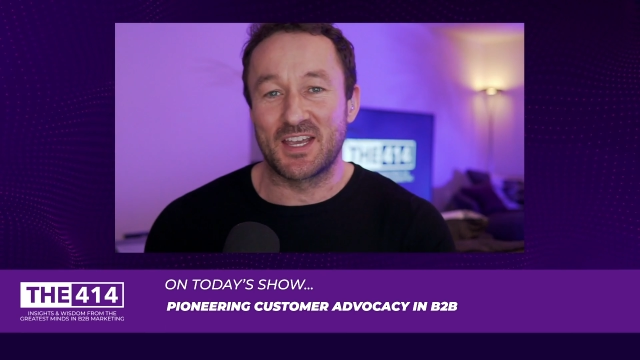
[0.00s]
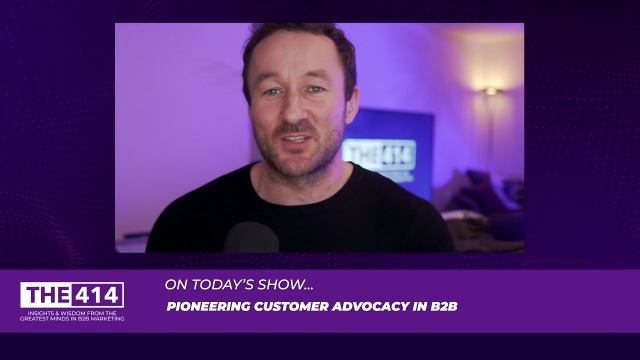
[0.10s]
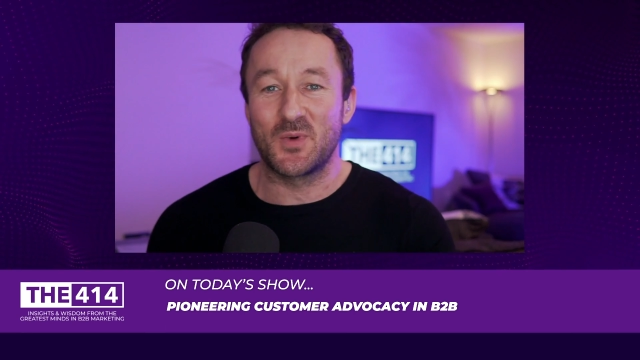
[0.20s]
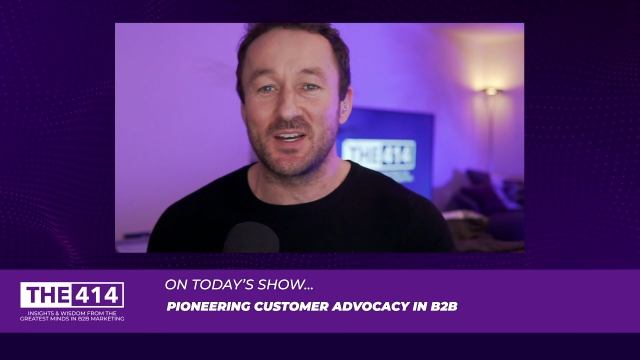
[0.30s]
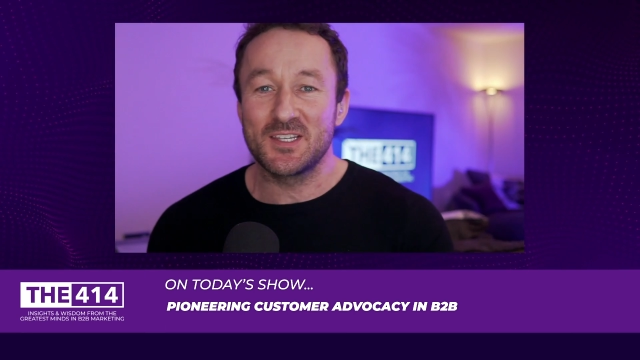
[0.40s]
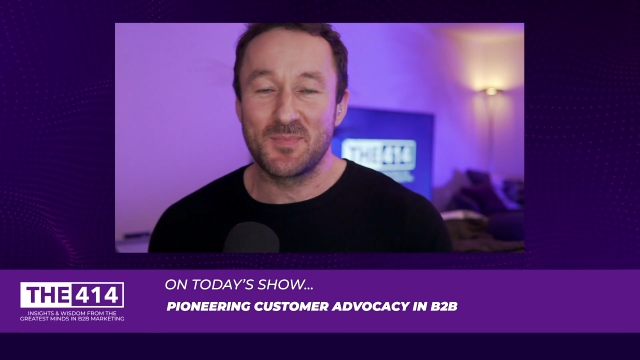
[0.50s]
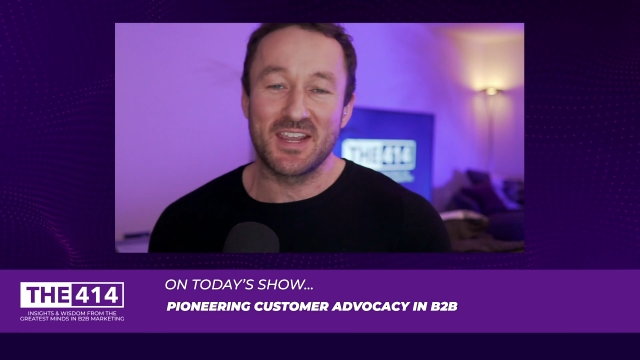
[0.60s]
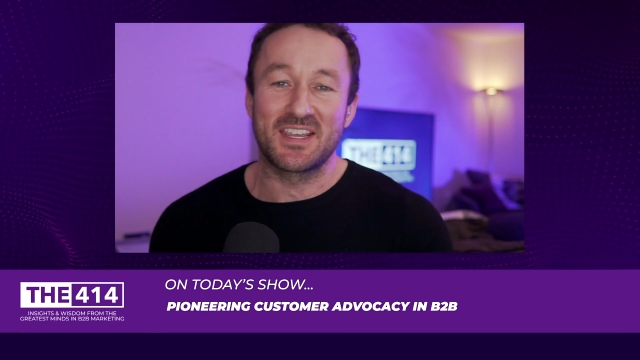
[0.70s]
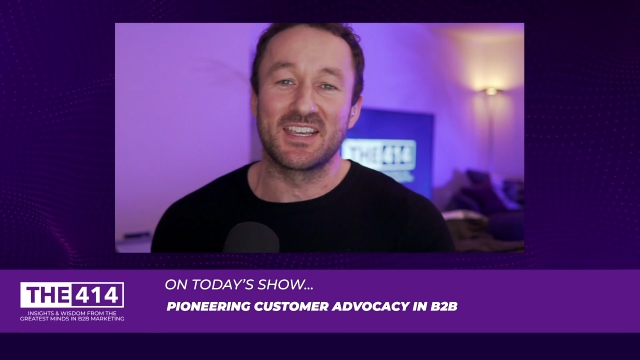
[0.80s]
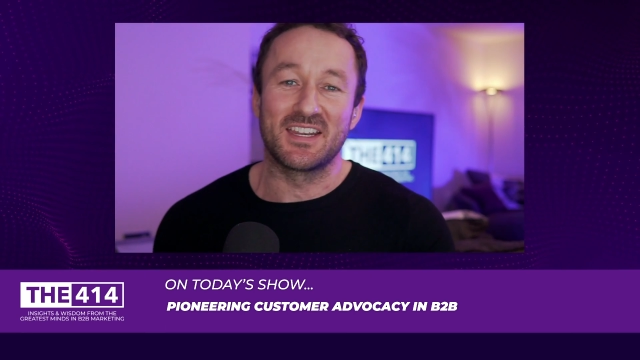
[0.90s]
as well as
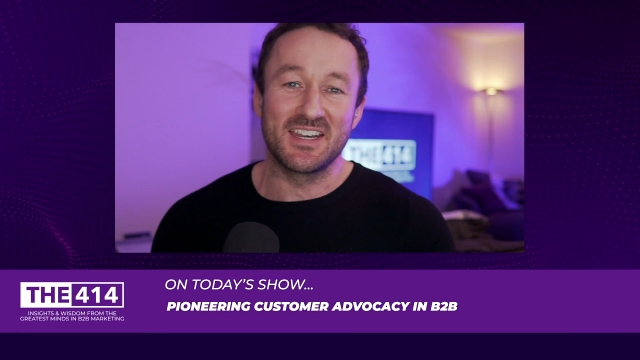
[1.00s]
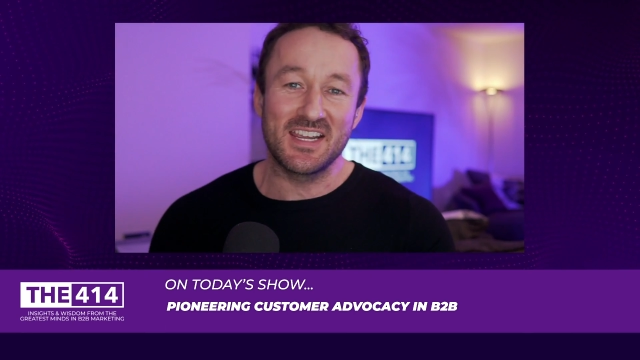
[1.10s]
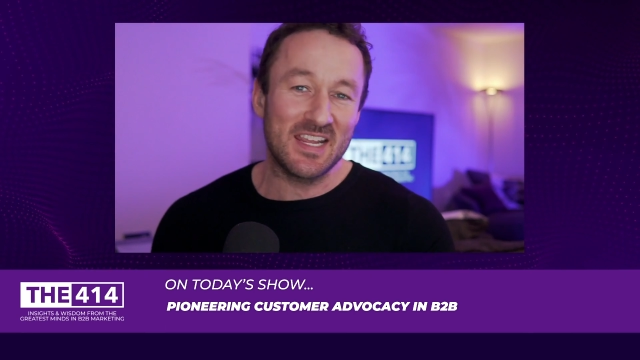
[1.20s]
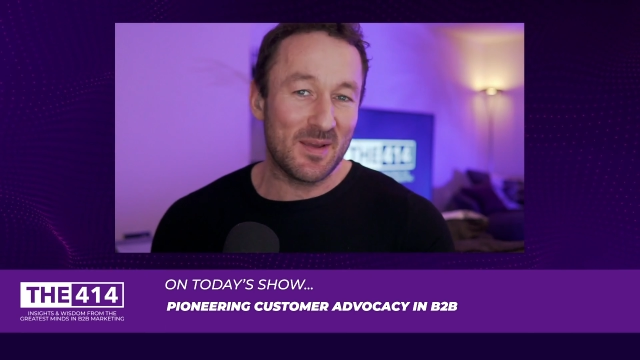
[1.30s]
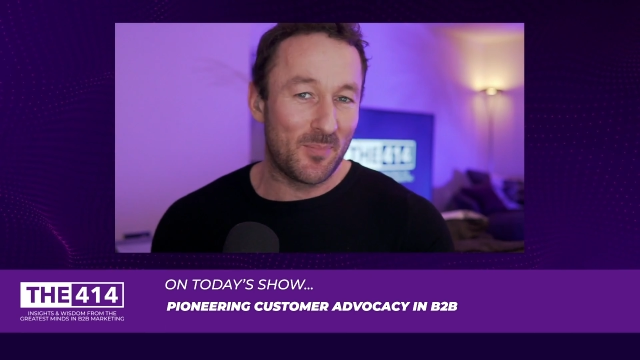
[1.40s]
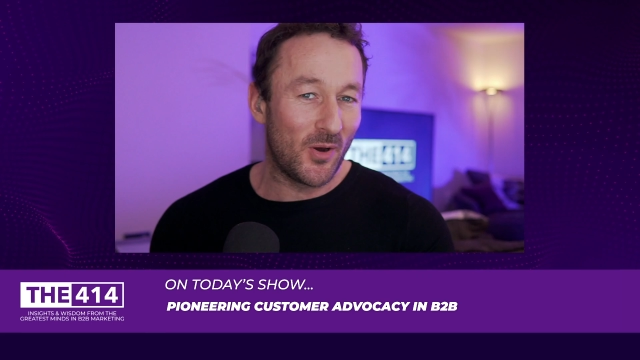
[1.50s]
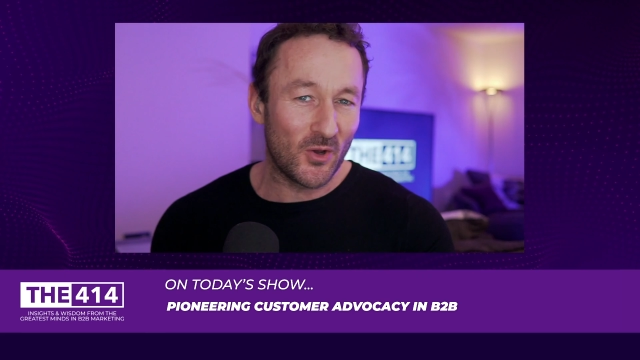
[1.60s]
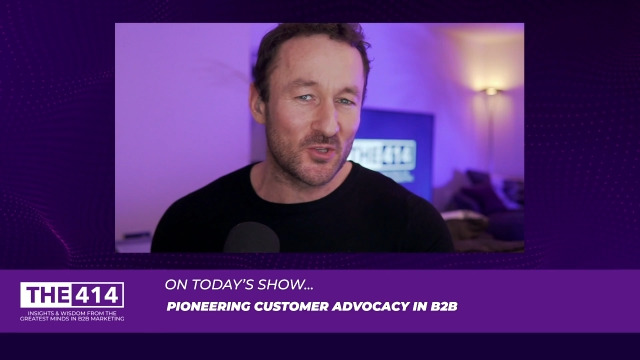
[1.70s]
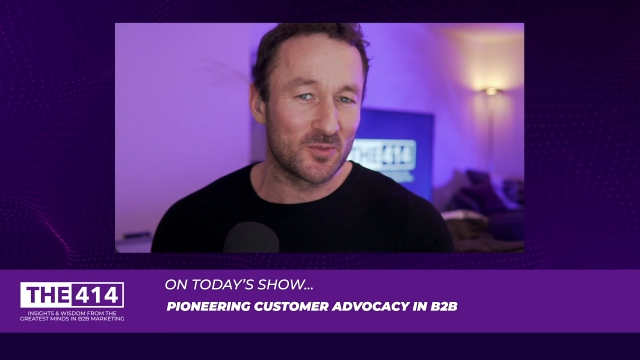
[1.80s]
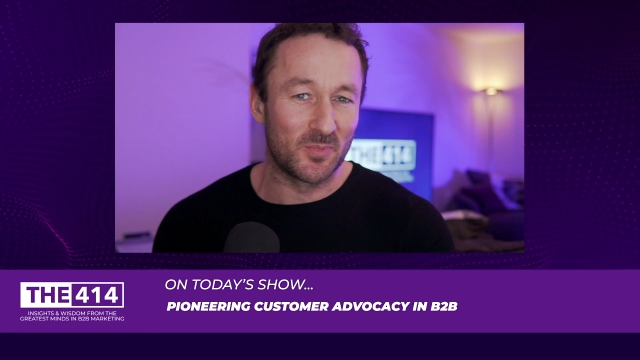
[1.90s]
making it nearly
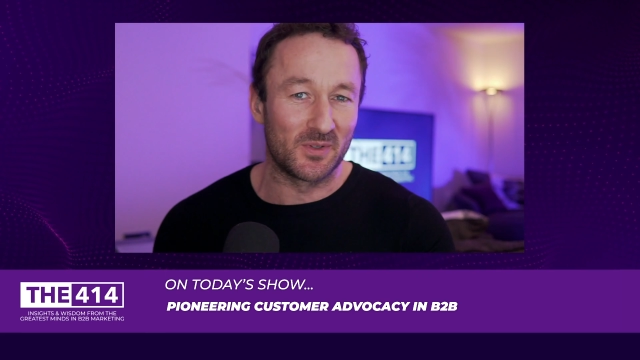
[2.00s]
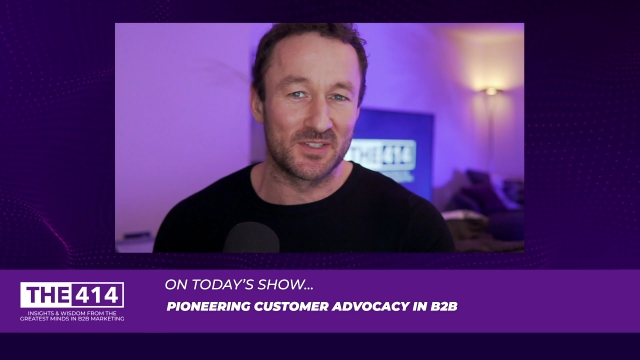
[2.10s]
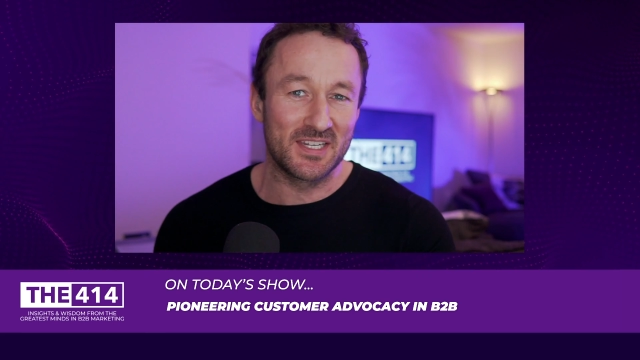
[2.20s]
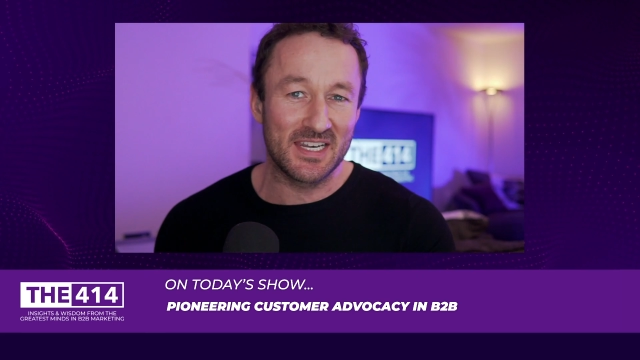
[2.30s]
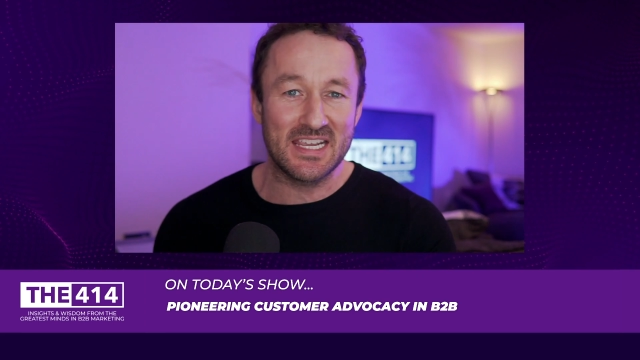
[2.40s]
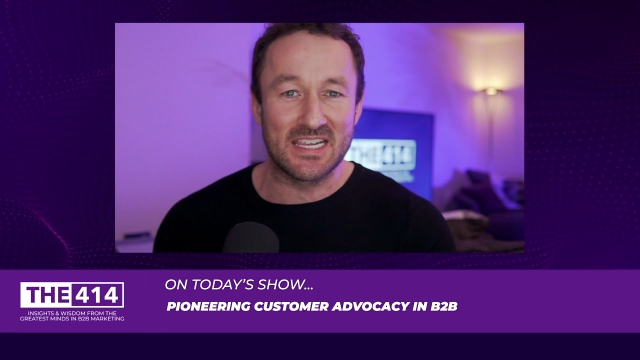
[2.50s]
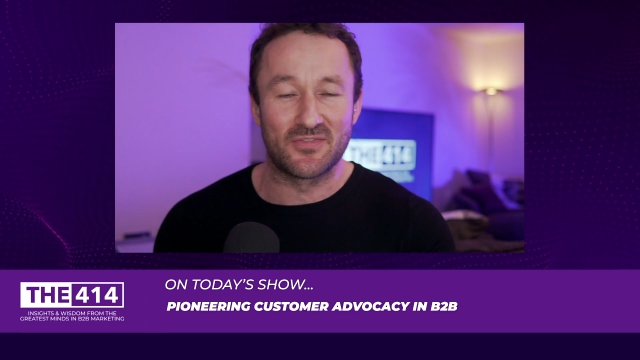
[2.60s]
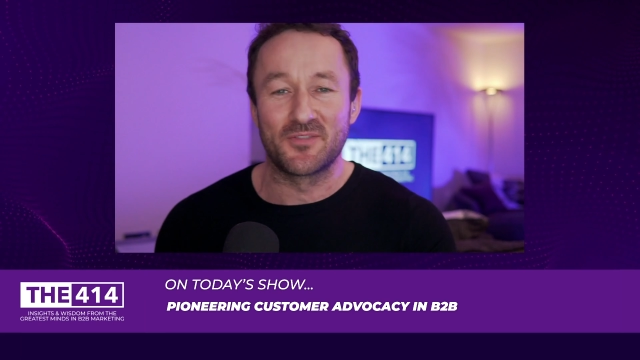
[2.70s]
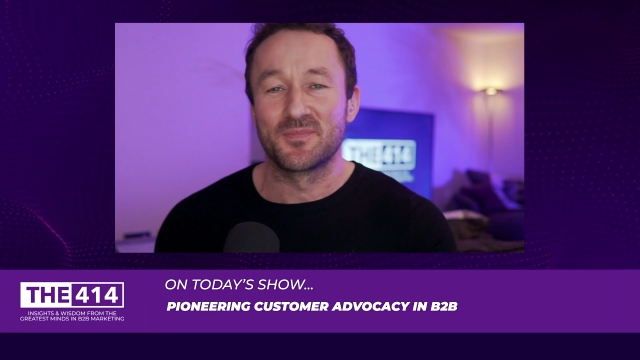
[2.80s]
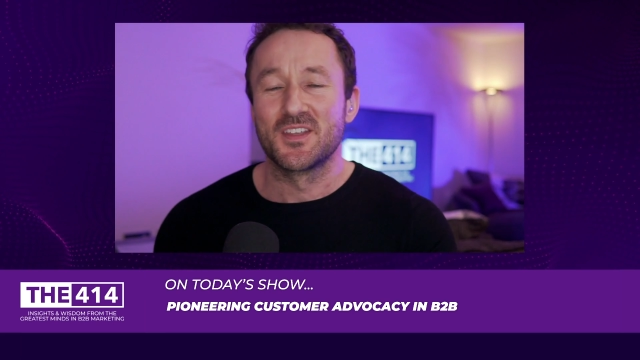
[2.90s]
impossible to leave.